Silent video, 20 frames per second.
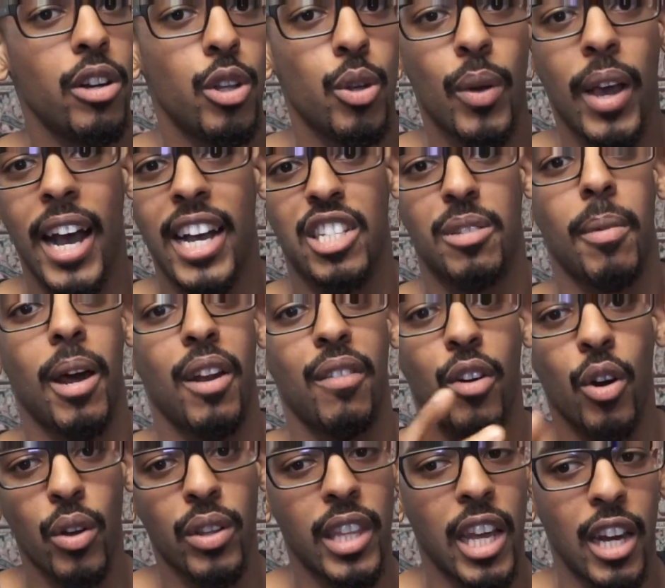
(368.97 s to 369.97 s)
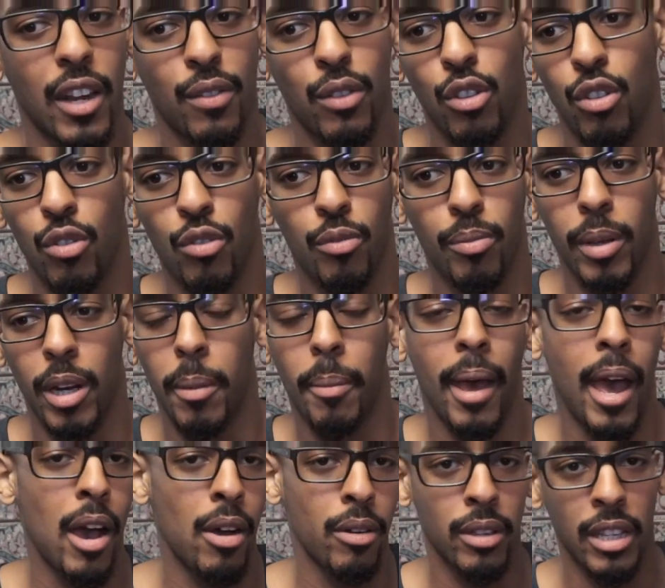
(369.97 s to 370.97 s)
You guys might have heard that if you've been
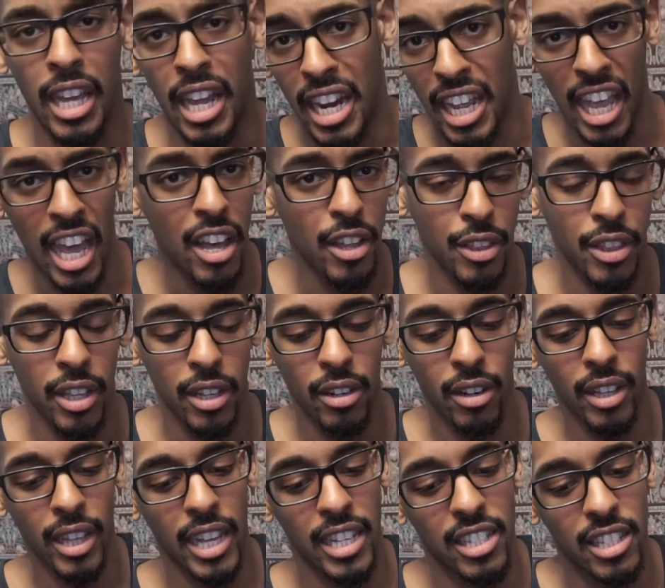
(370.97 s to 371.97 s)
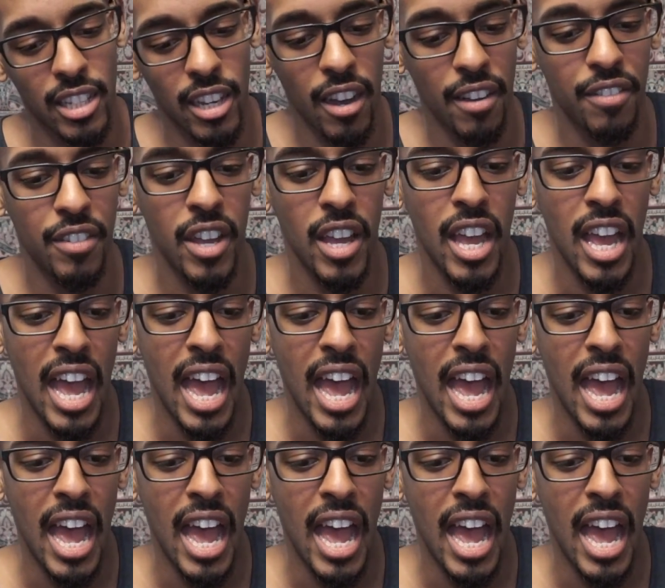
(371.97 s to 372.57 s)
about getting healthy and all that stuff.